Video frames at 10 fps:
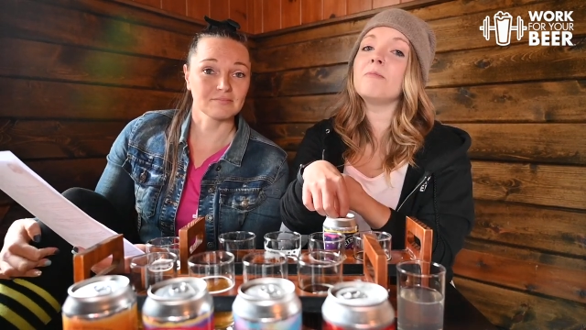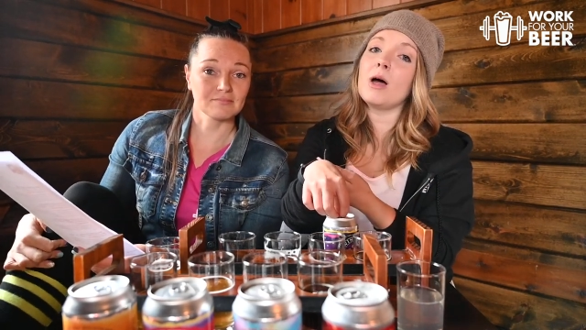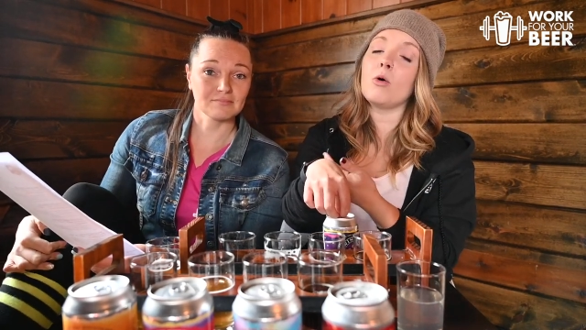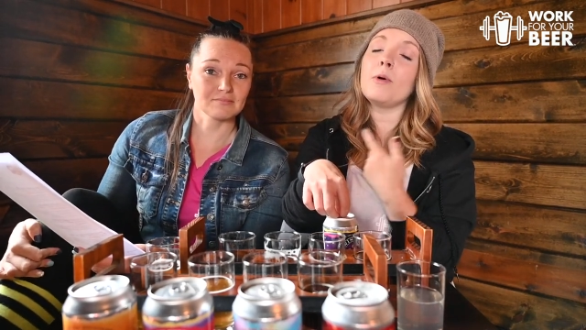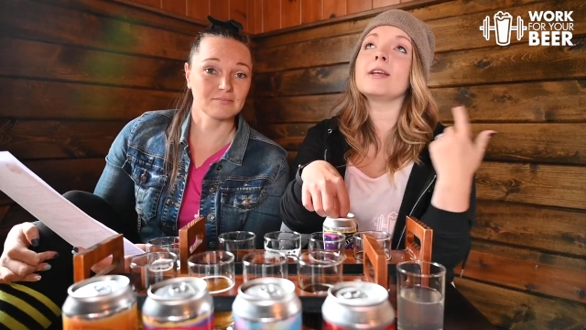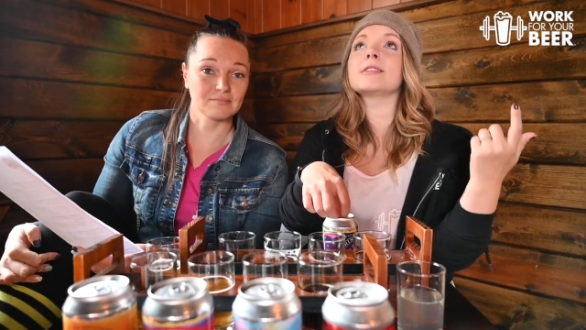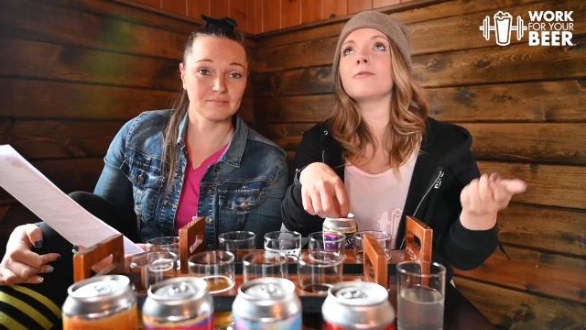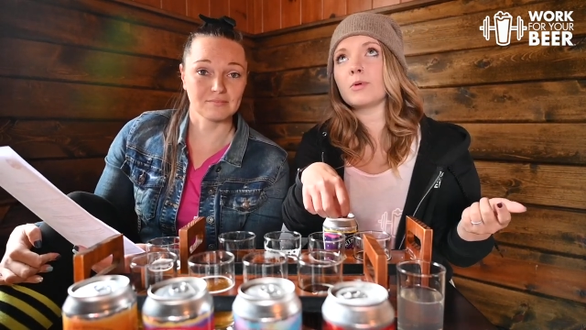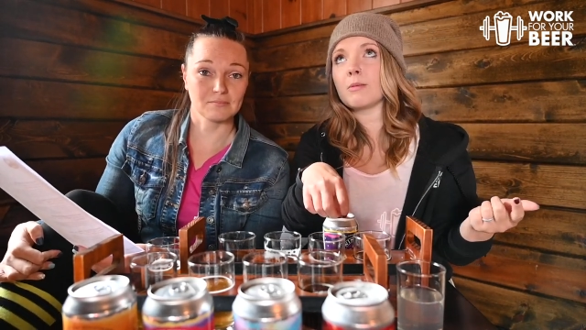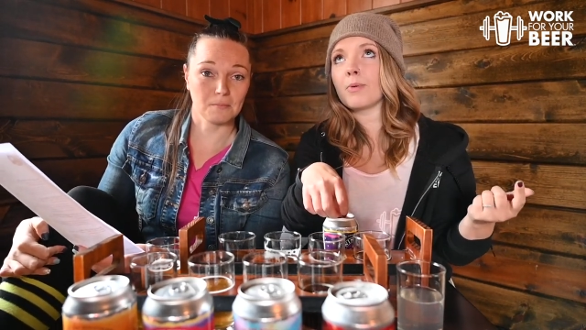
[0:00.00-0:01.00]
Speaker 1: if Mel winks,
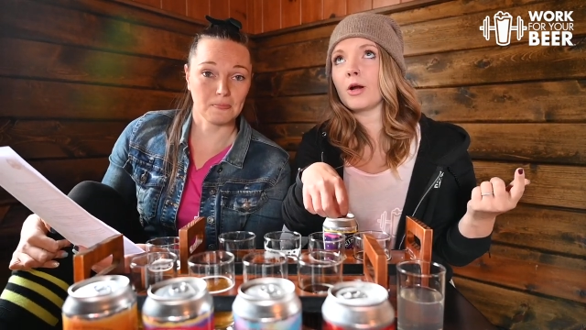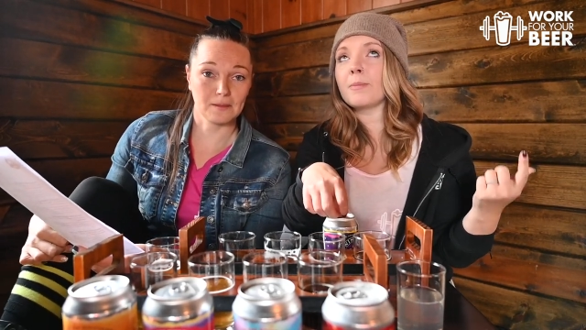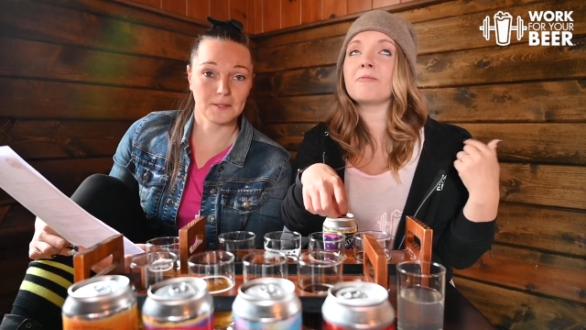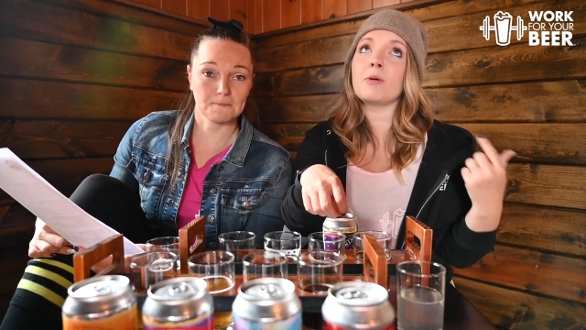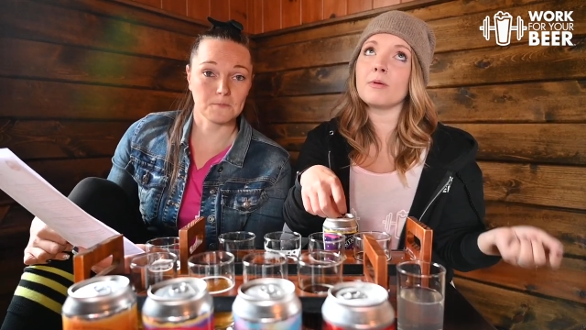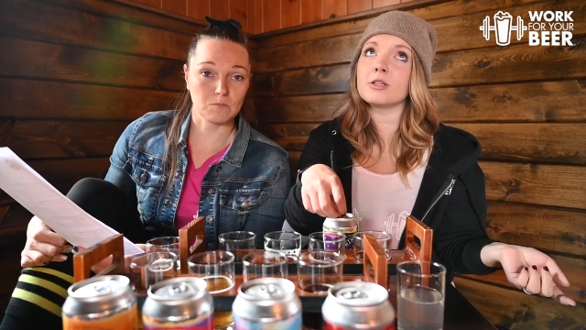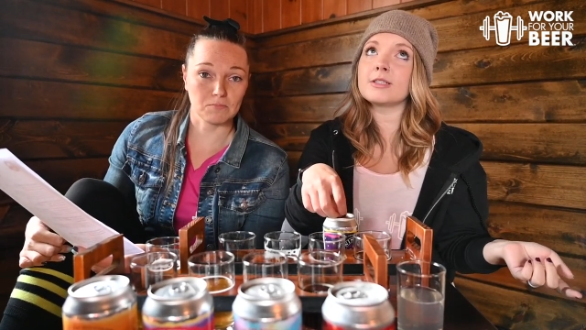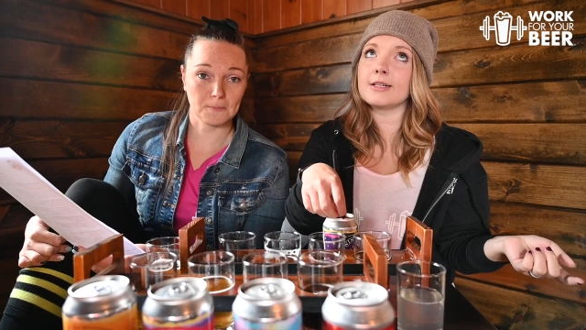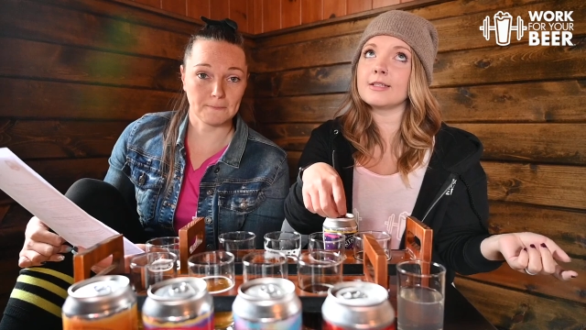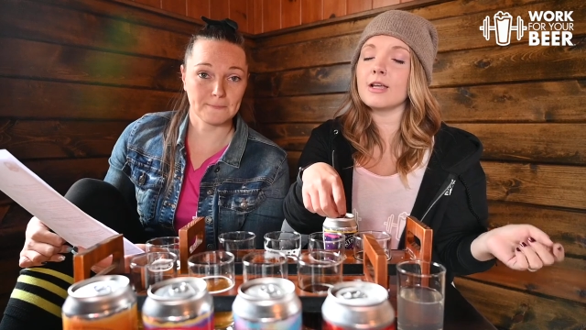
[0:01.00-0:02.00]
if we burp, if we
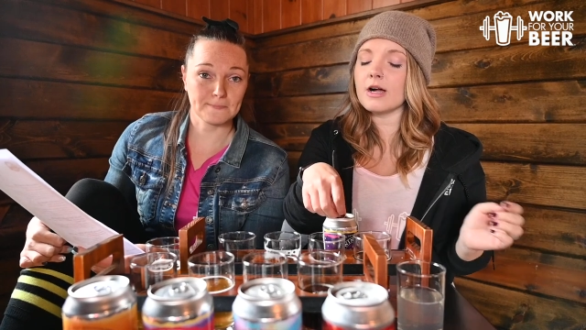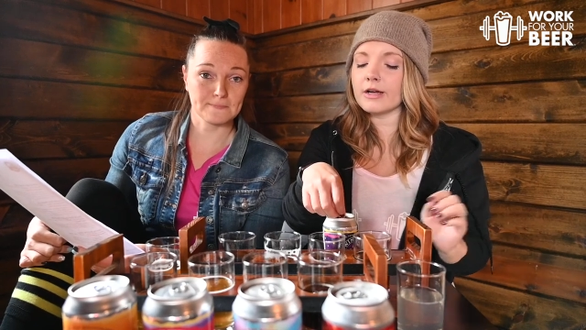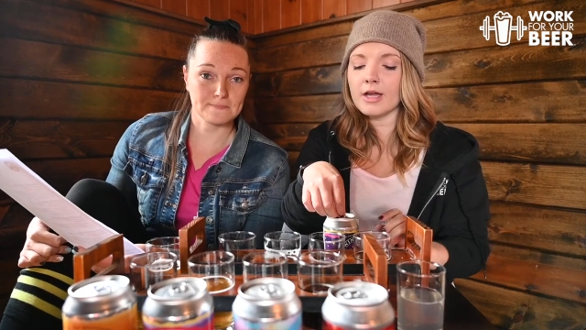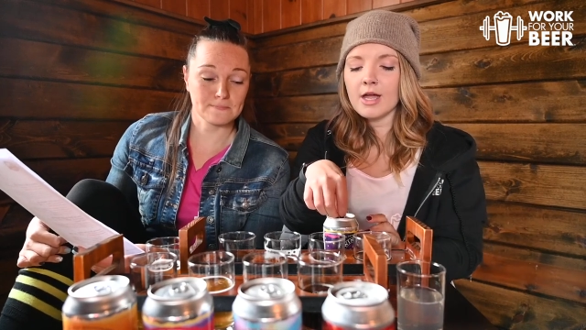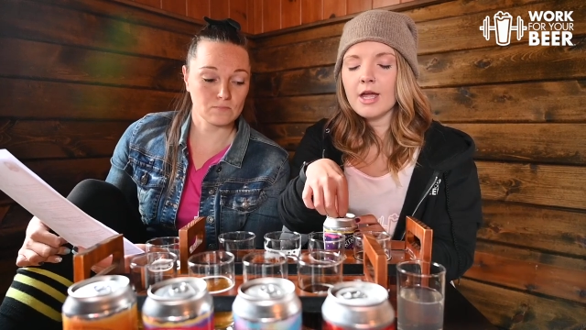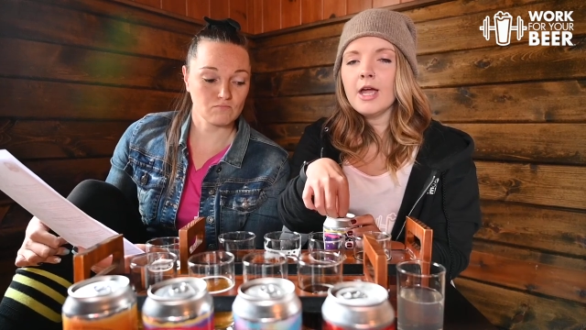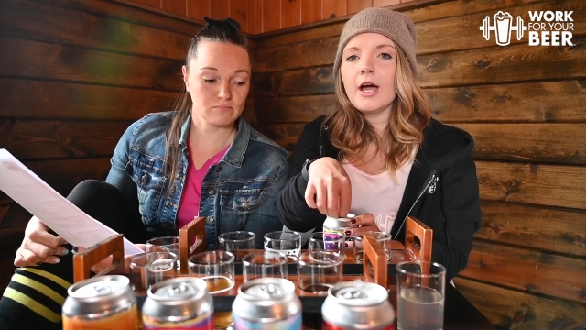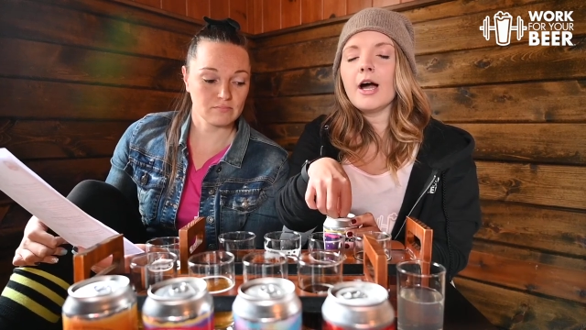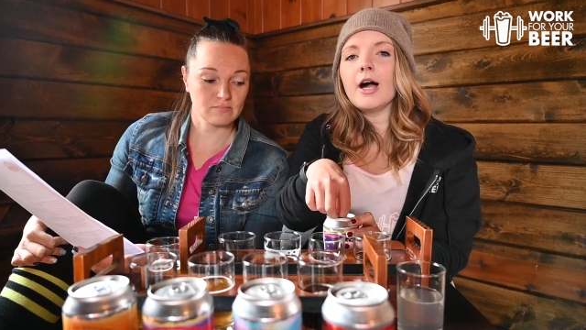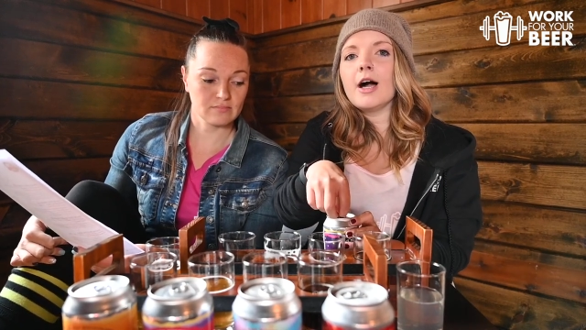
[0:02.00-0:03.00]
burst into song,
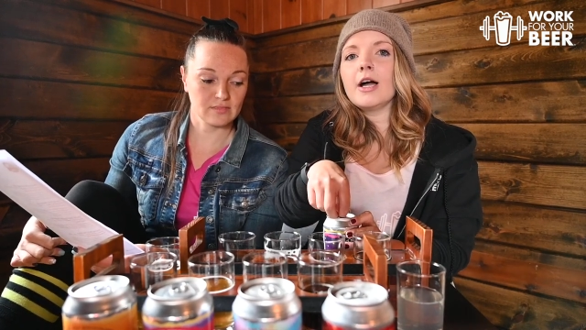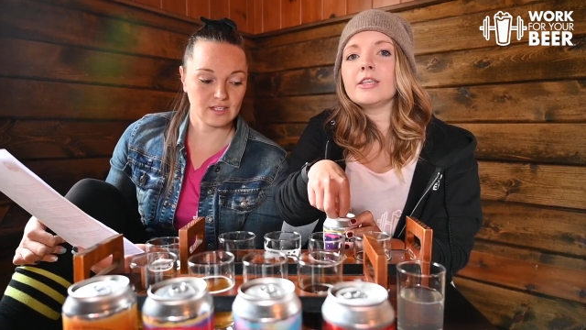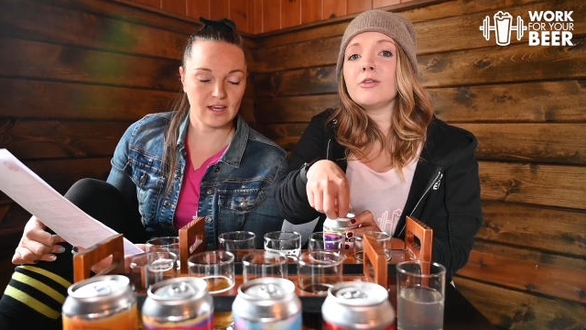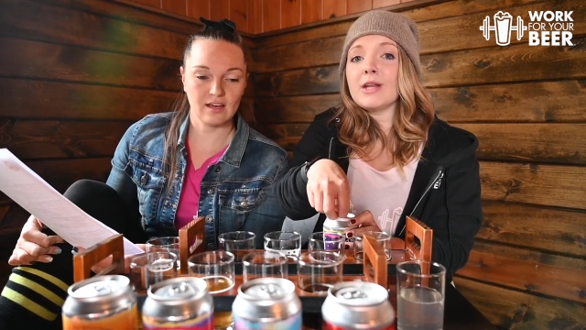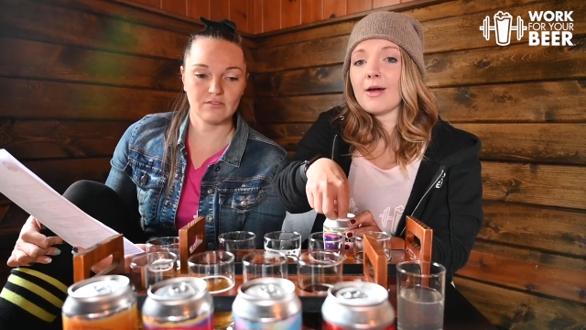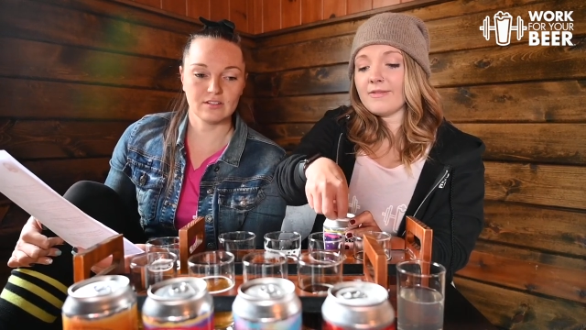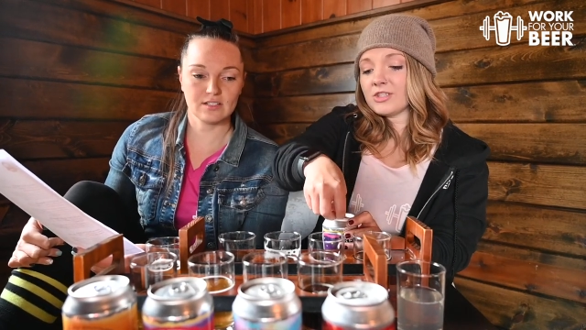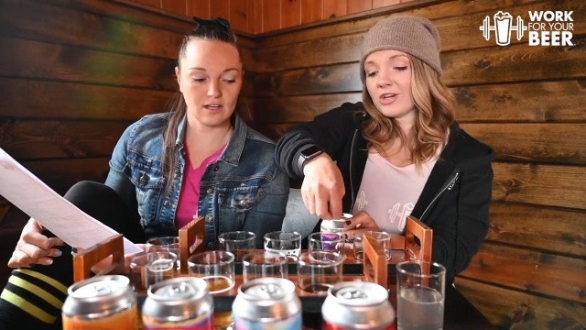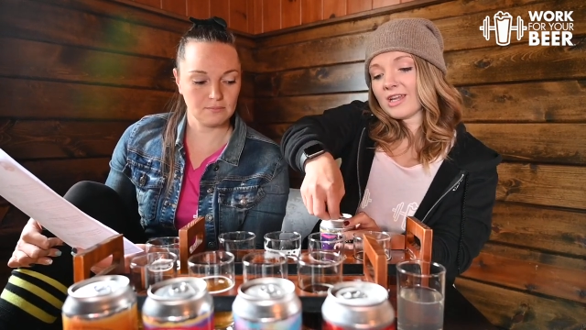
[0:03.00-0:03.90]
uh, you every now have to time.